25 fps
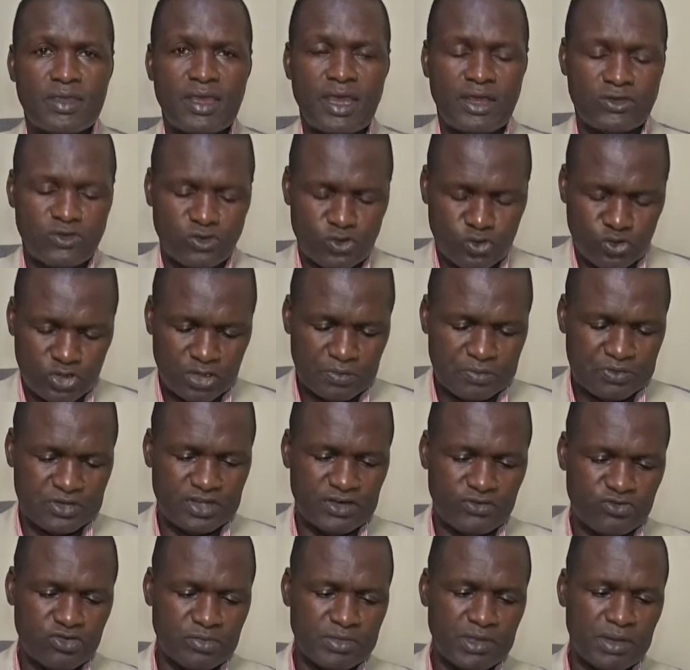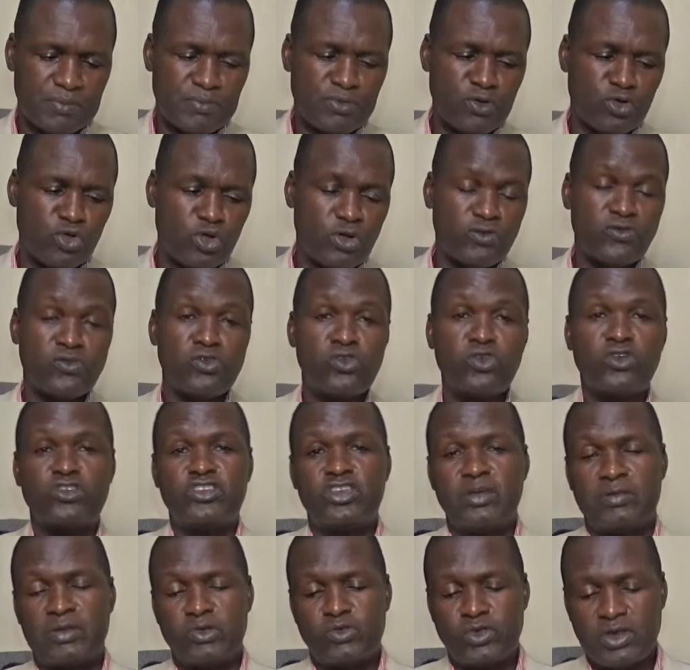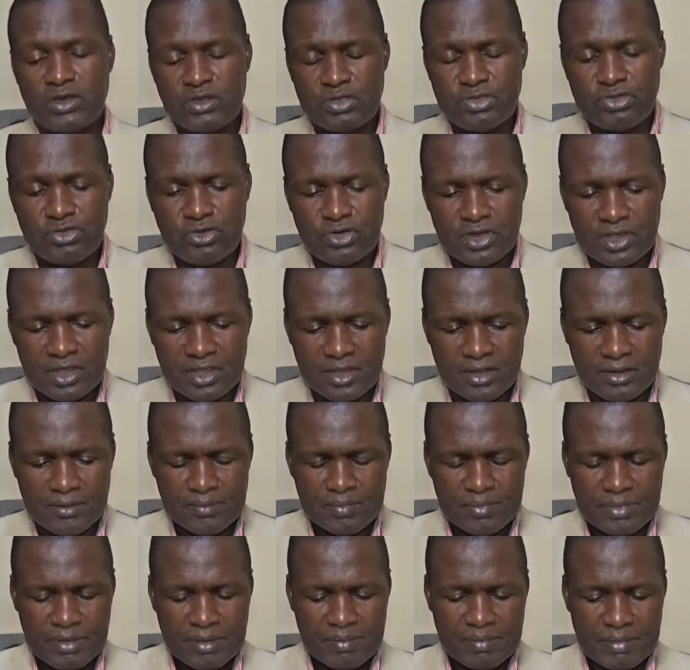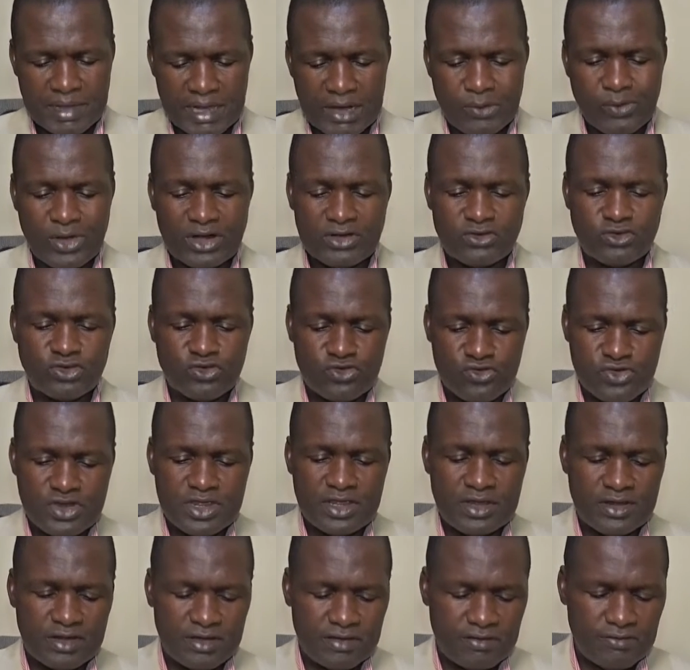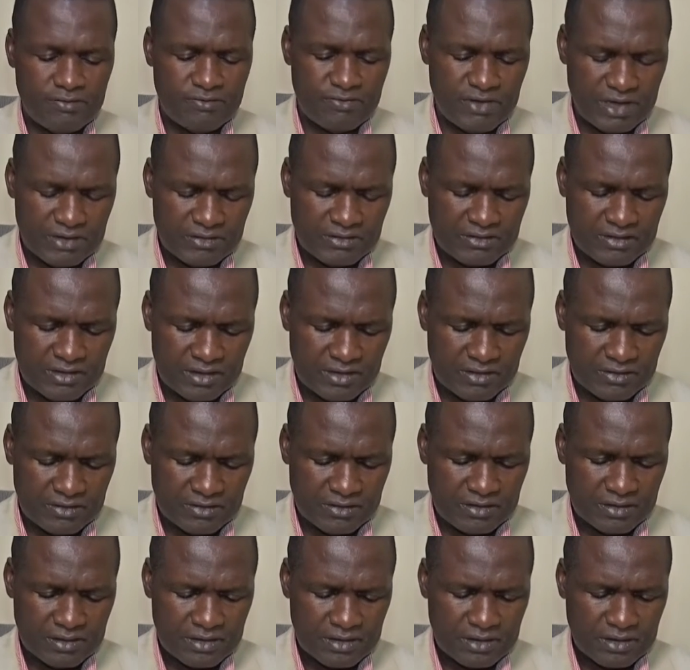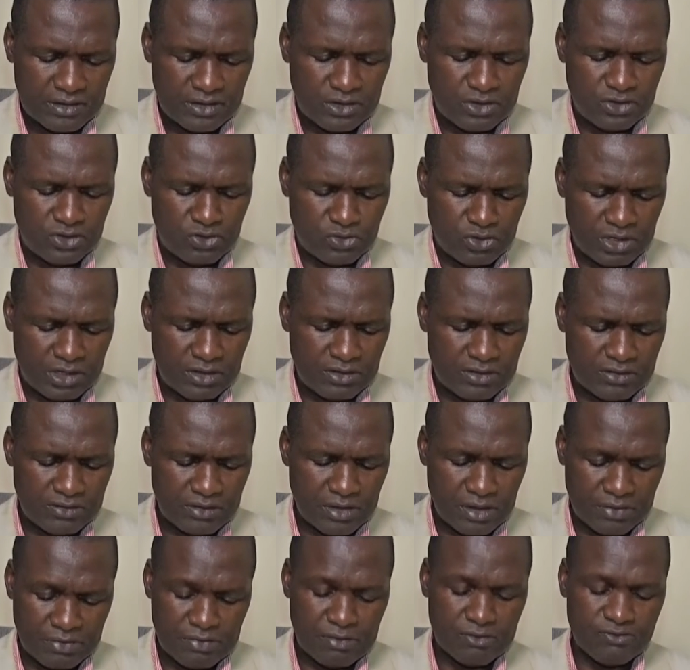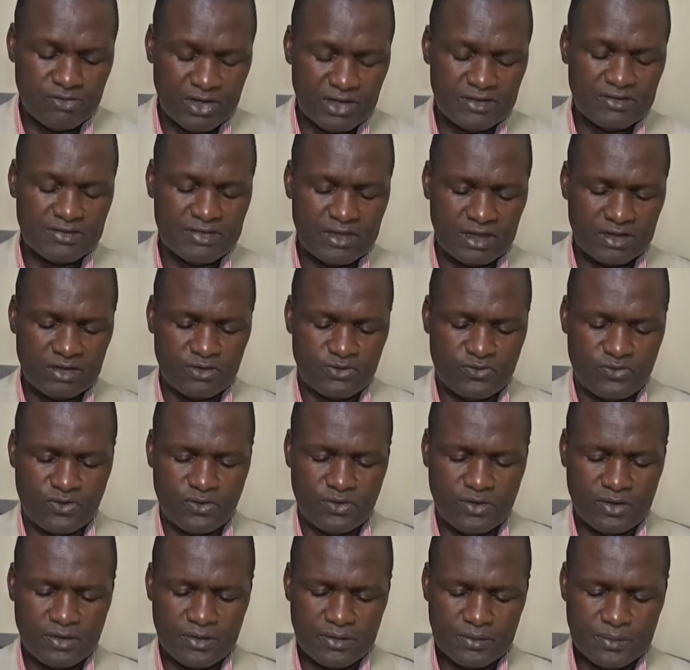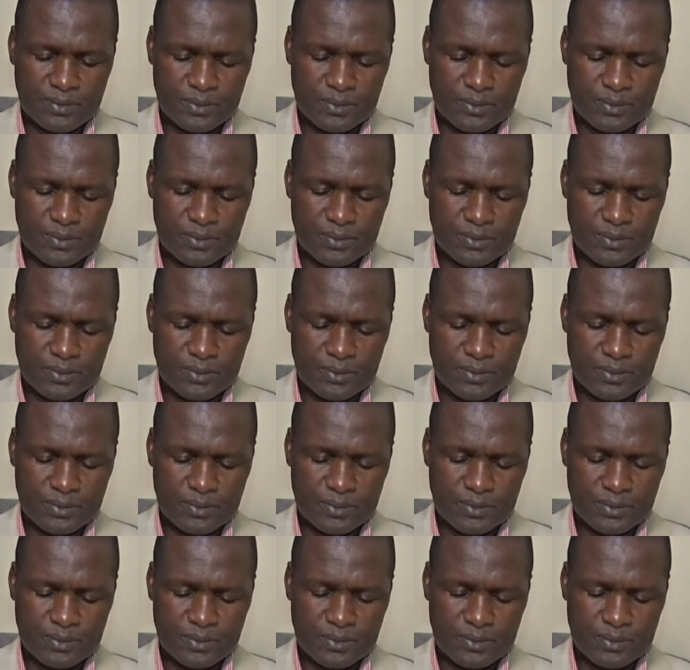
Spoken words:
a scripture from the book of Luke chapter 23, and I want to read verse 34.